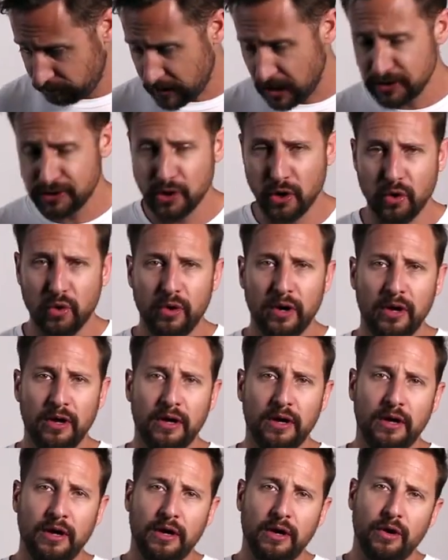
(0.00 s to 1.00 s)
So
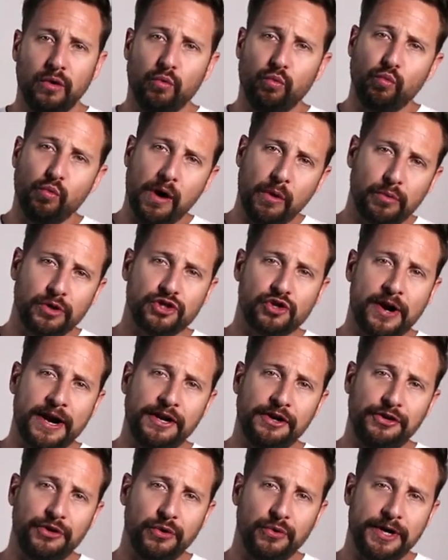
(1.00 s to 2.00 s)
what we're trying
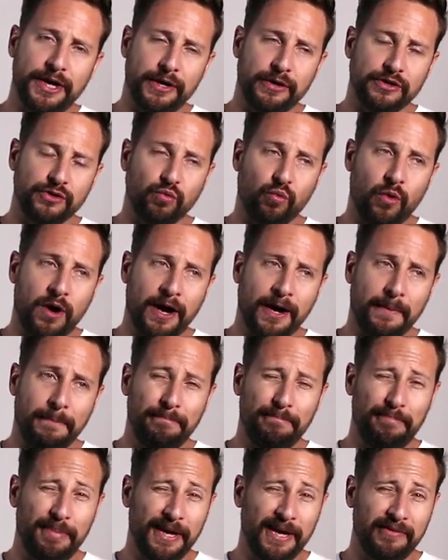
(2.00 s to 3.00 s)
to do here is walk a
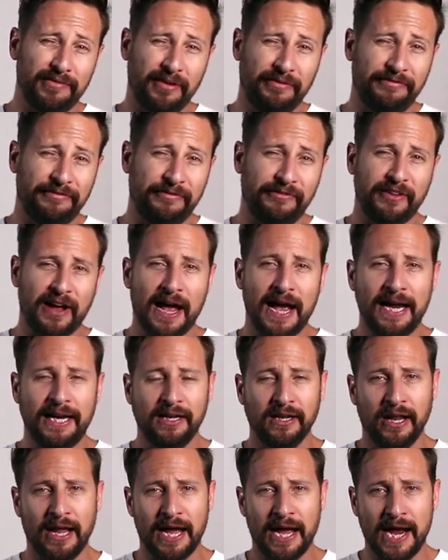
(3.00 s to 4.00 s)
bit of a fine
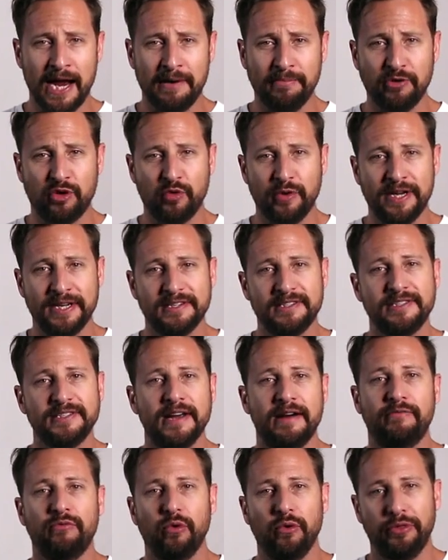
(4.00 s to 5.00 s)
line between
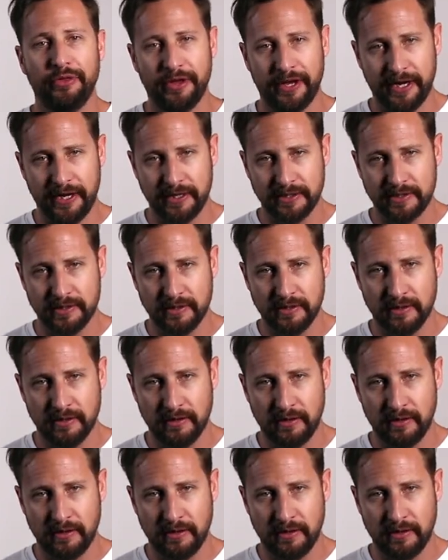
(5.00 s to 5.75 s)
several things.